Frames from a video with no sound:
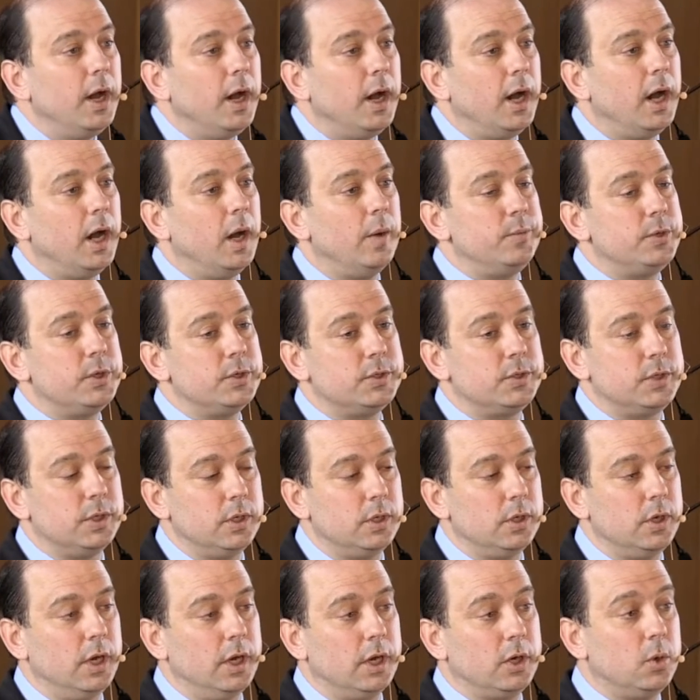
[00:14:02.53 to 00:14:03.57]
Um, just
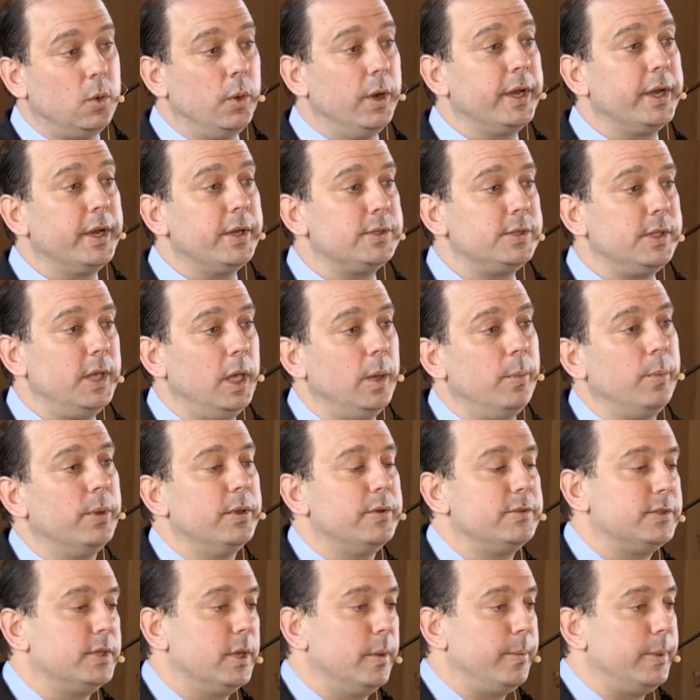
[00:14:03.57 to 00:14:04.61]
a, a quick example
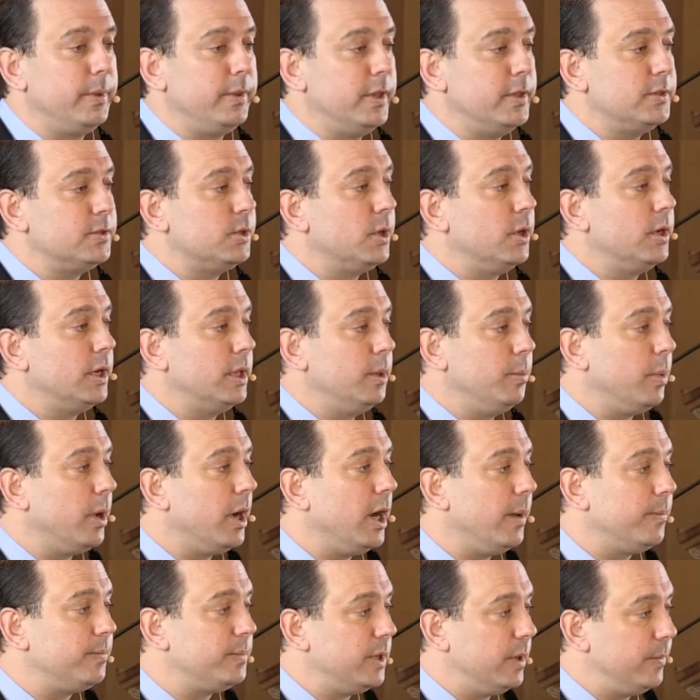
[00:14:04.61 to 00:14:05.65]
of something that's already
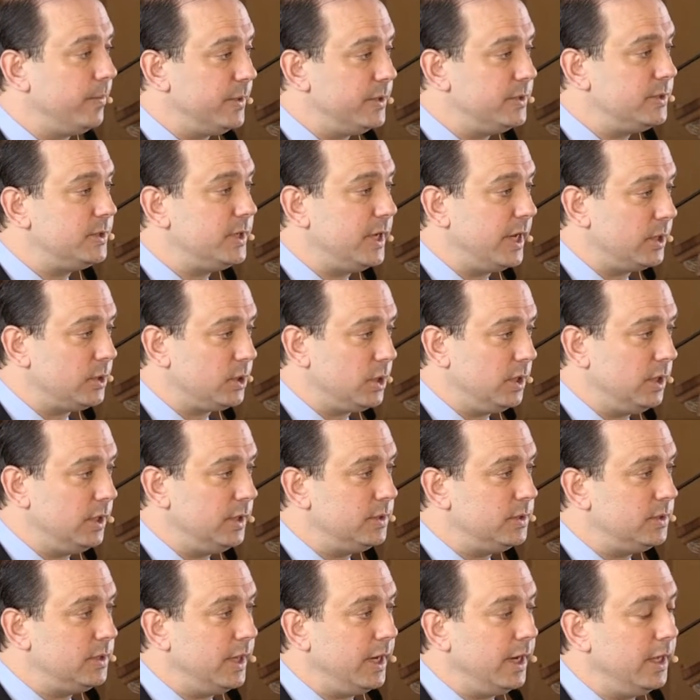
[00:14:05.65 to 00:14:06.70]
popped up this session
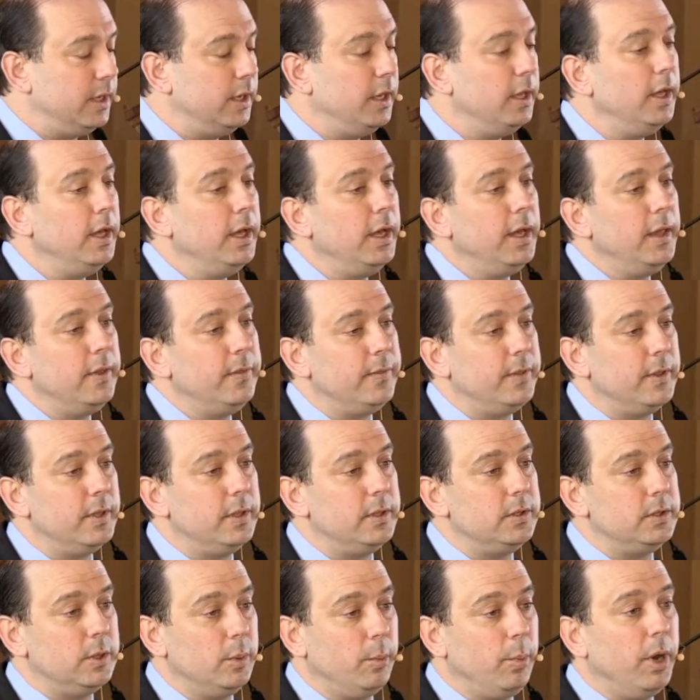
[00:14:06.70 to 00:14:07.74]
is that the
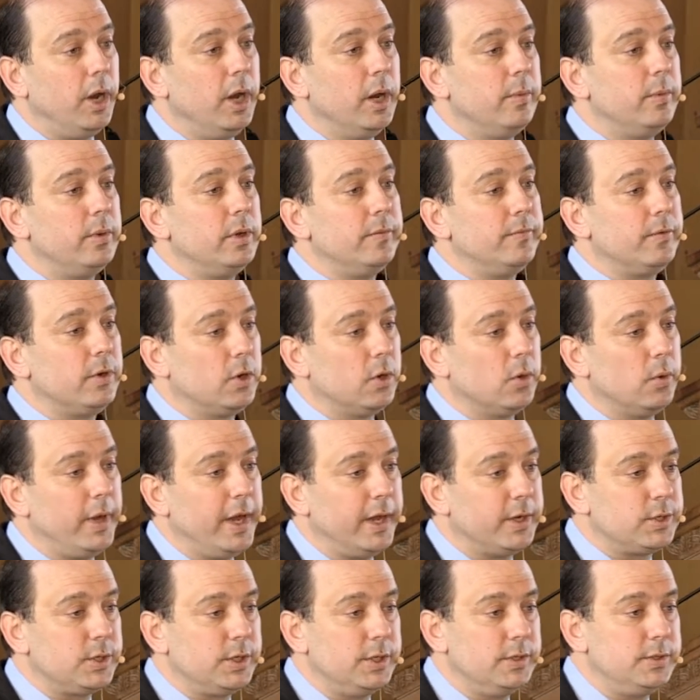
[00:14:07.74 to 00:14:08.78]
Department of
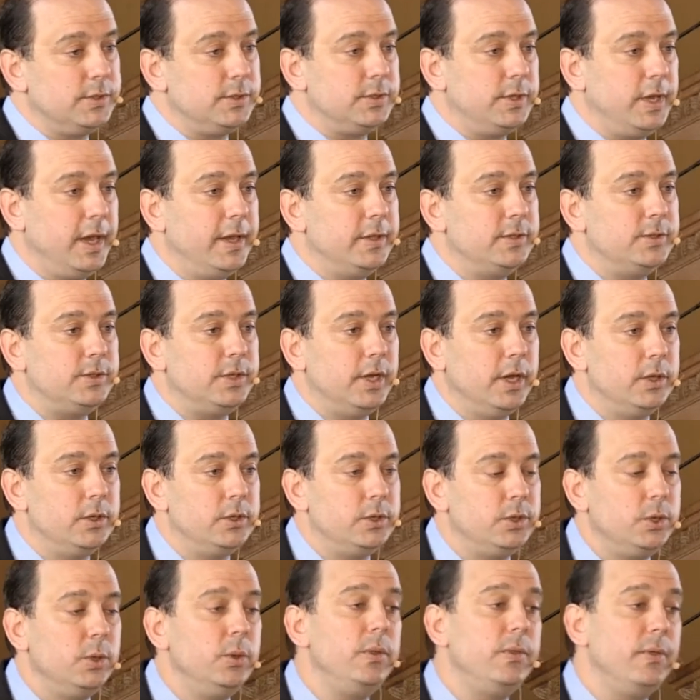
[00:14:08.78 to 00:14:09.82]
Corrections has done
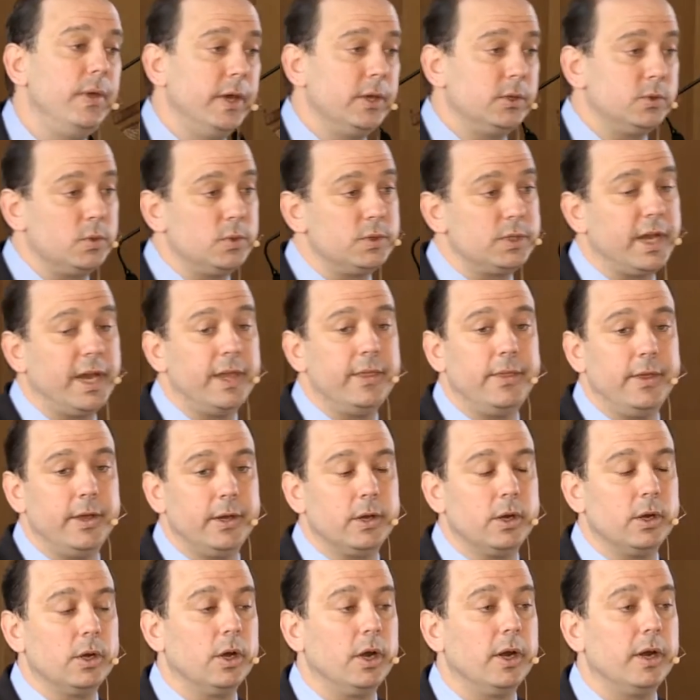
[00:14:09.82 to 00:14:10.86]
two things which I
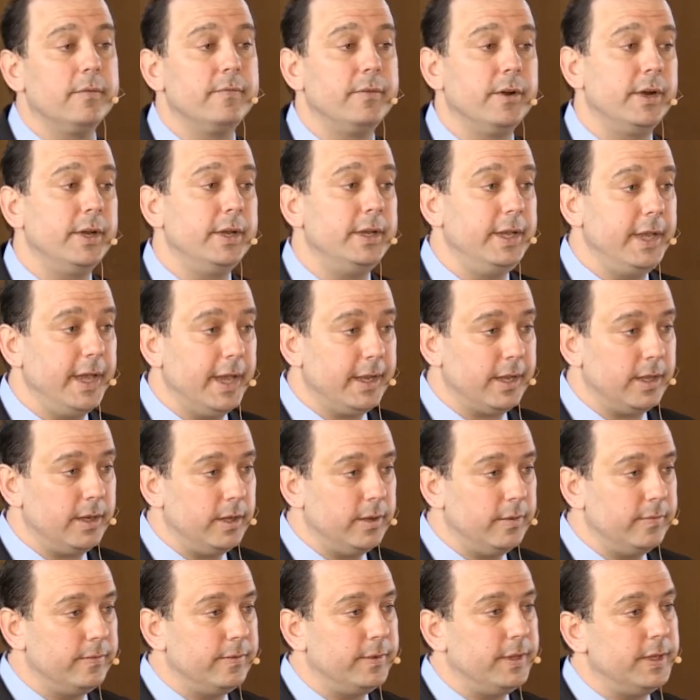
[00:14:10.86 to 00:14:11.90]
think are, are very
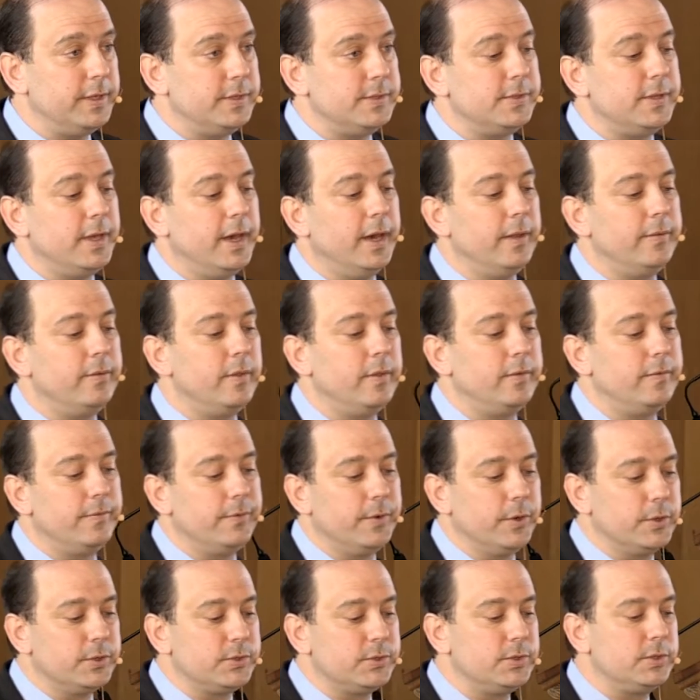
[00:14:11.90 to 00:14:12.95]
negative, is that
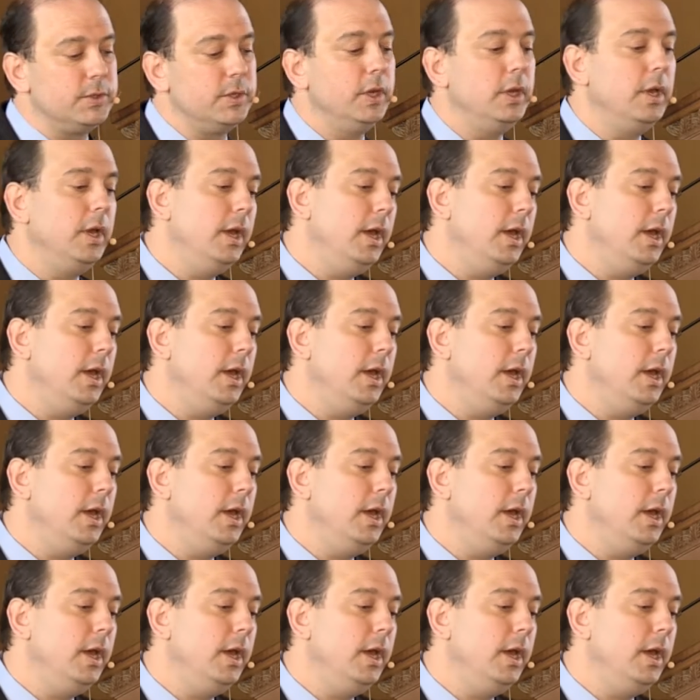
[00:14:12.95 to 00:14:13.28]
first,